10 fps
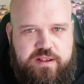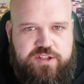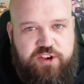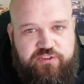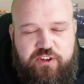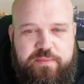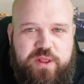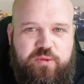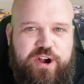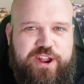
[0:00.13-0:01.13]
So
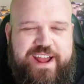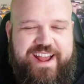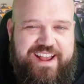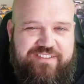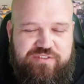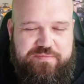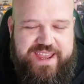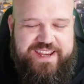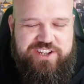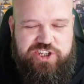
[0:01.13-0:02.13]
Formula One have
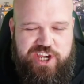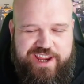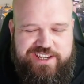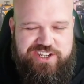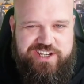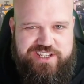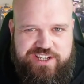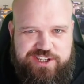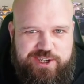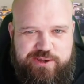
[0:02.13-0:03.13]
made
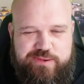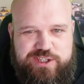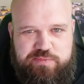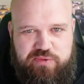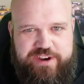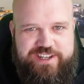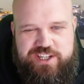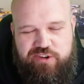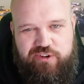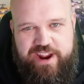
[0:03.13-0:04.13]
changes to sprint
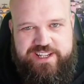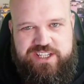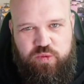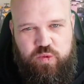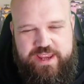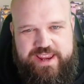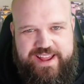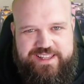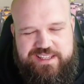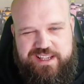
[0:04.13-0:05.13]
race
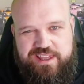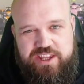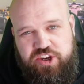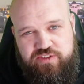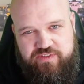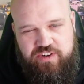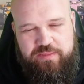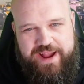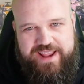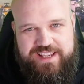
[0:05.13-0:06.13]
weekends, and the new
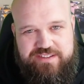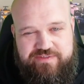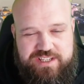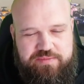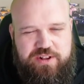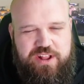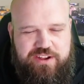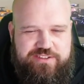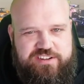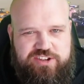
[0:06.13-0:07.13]
format is visible
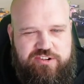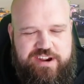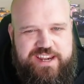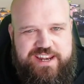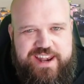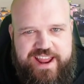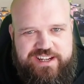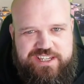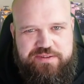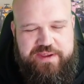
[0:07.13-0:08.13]
on the screen
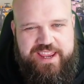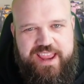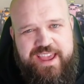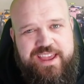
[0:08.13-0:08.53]
next to me.